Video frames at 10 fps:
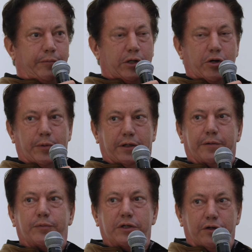going to open it
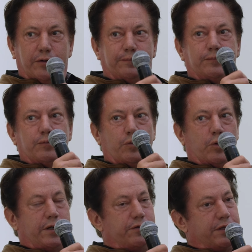up to you.
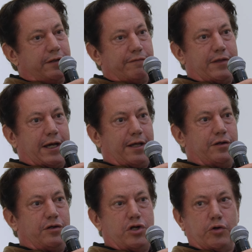What do you think of
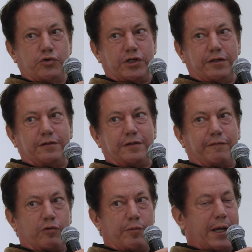that notion
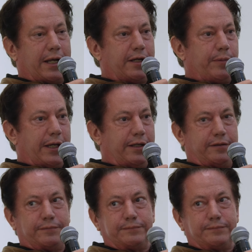of romantic painting?